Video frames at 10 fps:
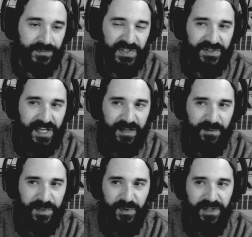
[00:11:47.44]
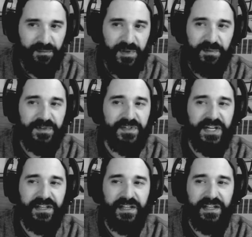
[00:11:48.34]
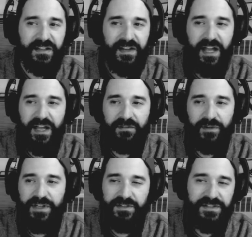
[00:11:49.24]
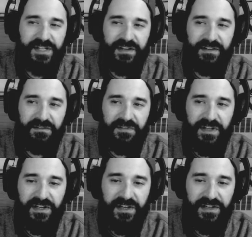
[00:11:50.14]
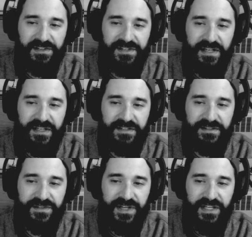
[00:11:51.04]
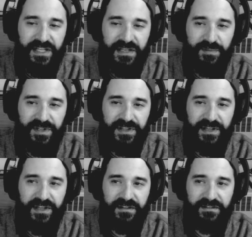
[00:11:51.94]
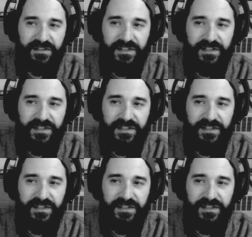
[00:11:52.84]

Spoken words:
There's gotta be a way that people check that live, or do you just kind of like figure out your settings and try to keep it there?